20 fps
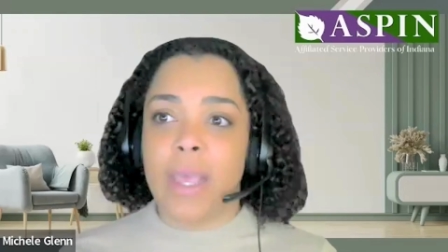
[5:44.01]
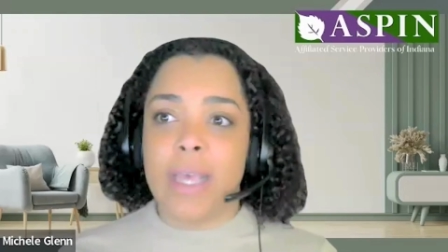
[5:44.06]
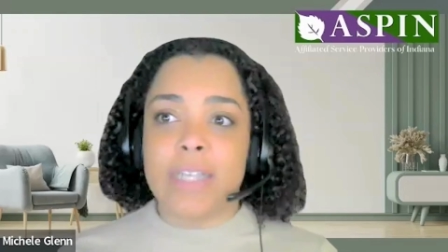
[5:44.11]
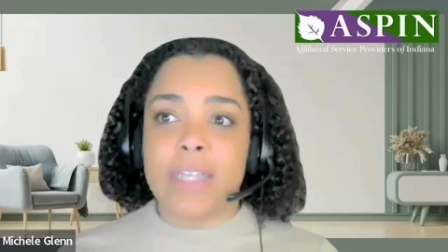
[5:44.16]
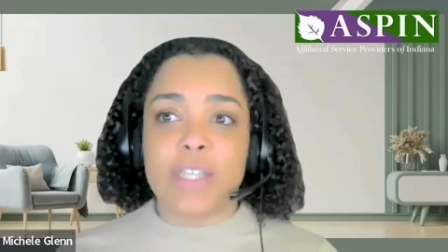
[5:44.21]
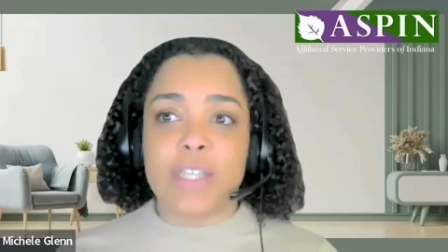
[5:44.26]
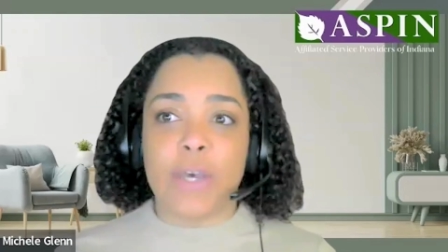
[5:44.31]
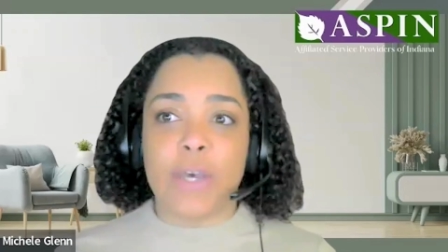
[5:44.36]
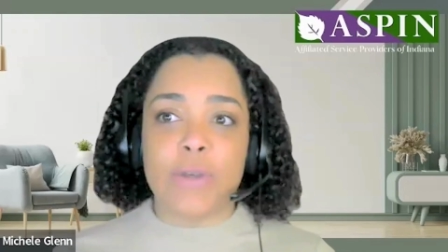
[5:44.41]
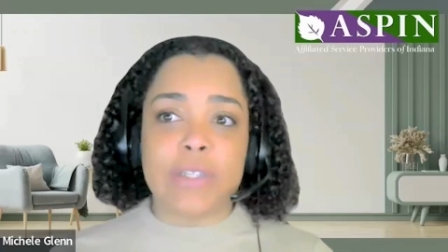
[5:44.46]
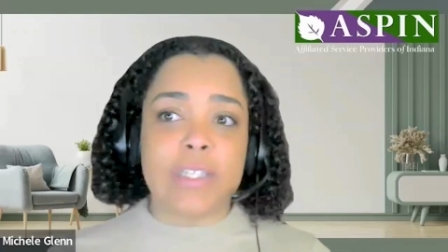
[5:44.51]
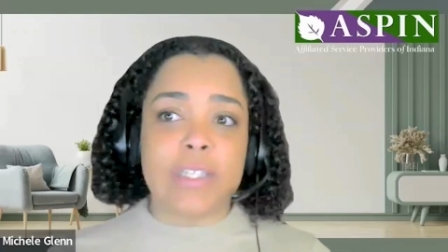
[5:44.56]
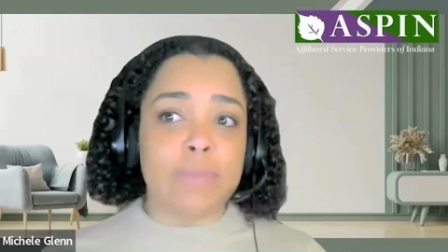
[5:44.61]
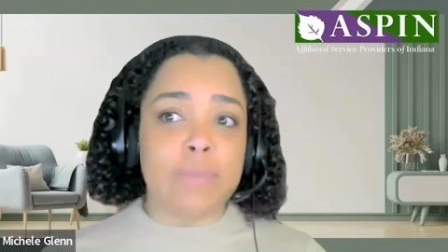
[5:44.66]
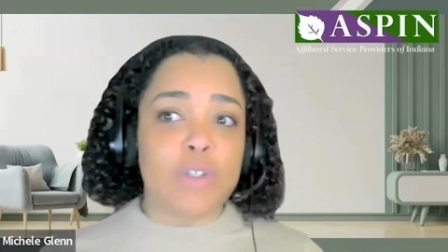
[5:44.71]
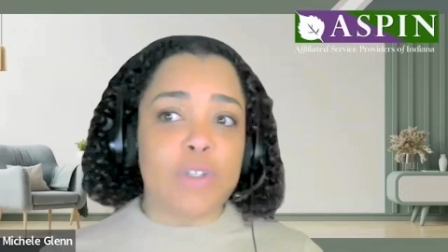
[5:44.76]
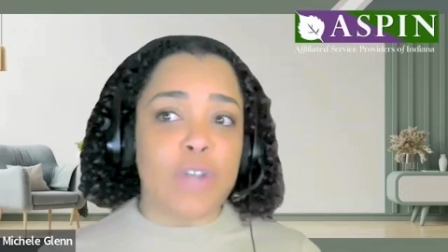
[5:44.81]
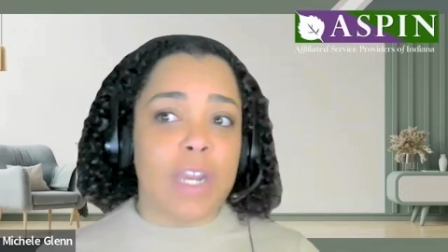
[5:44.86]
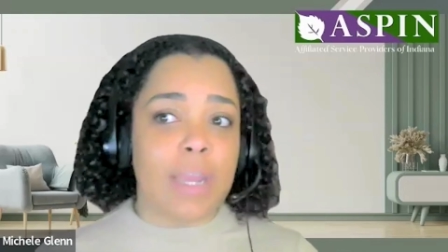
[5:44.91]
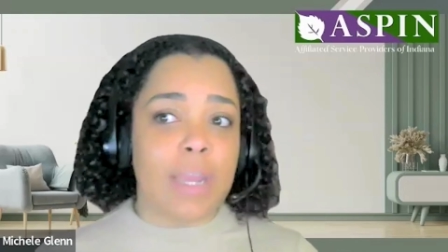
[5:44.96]
So some
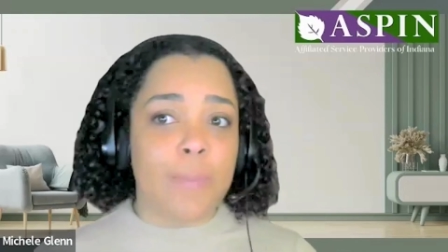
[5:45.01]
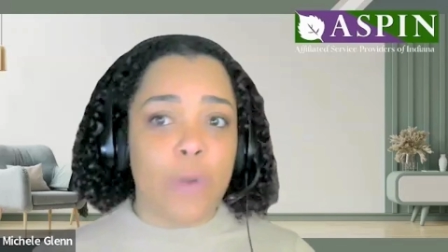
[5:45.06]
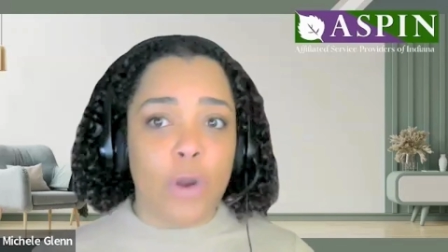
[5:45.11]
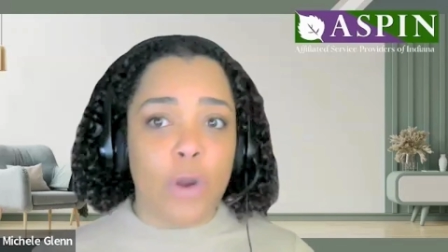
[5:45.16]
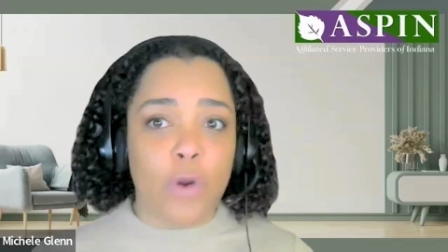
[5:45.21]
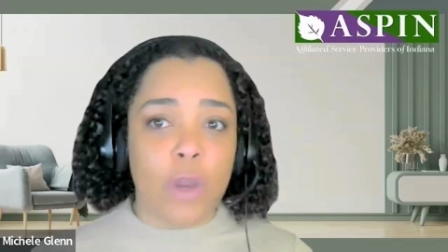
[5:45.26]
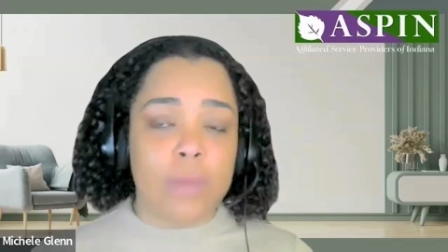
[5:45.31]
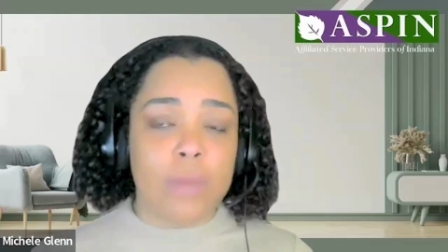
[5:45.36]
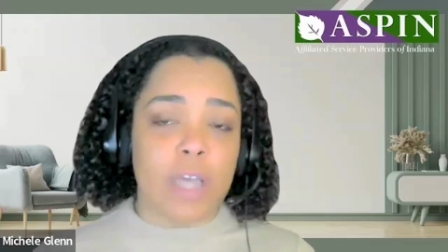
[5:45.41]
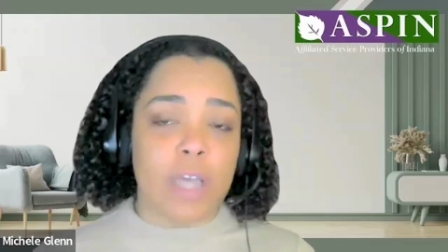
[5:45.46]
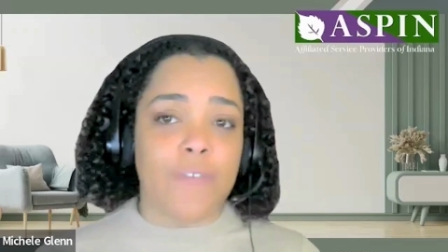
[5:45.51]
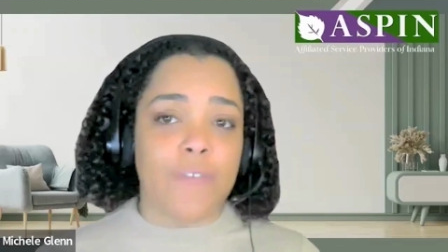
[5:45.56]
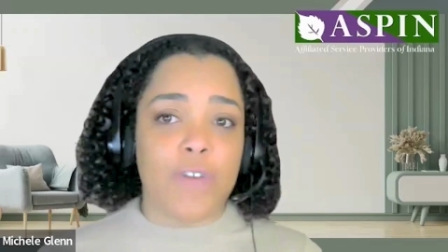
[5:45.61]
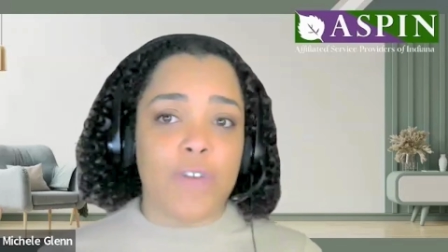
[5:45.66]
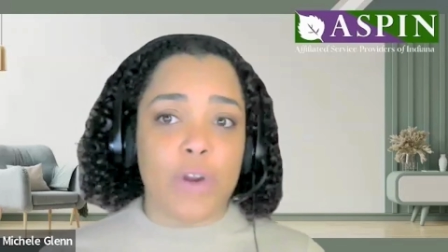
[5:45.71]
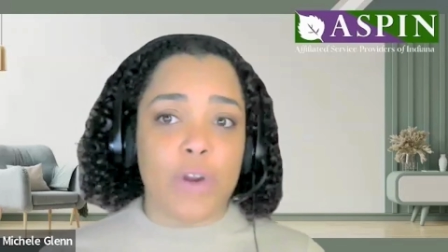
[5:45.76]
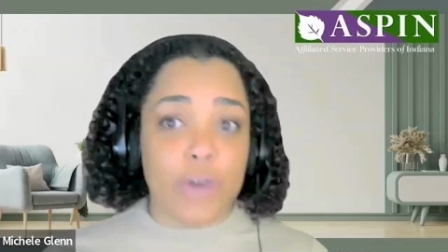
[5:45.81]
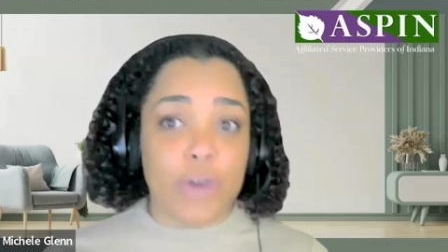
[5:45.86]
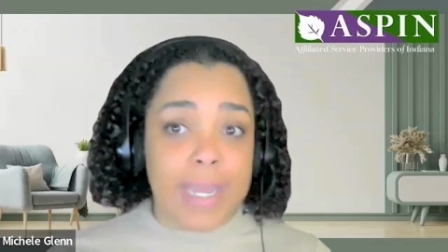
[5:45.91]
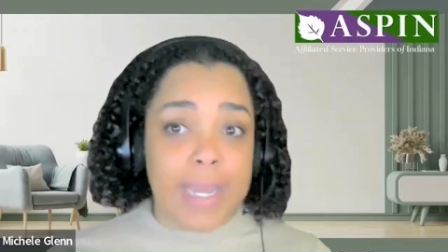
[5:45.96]
training programs offer
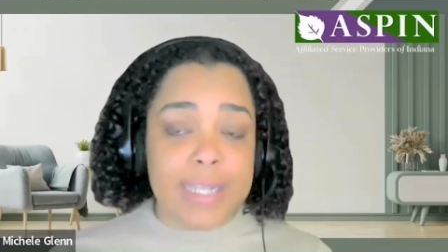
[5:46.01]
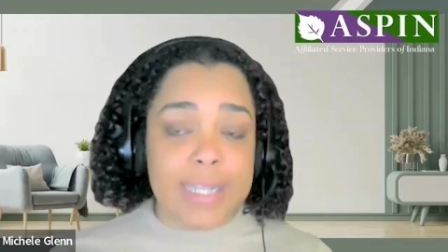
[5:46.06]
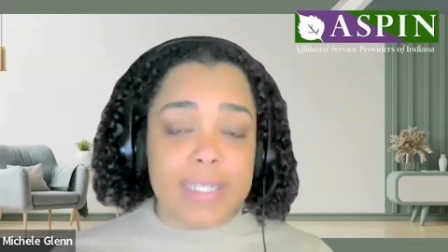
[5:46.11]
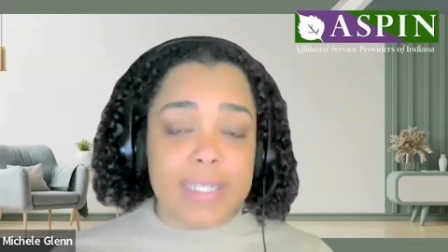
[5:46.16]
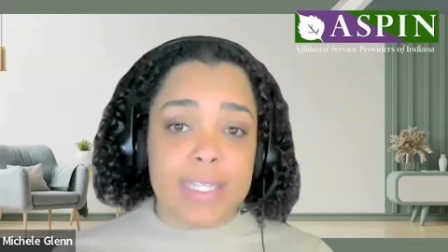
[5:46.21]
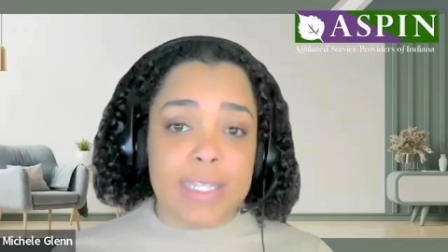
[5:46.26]
grants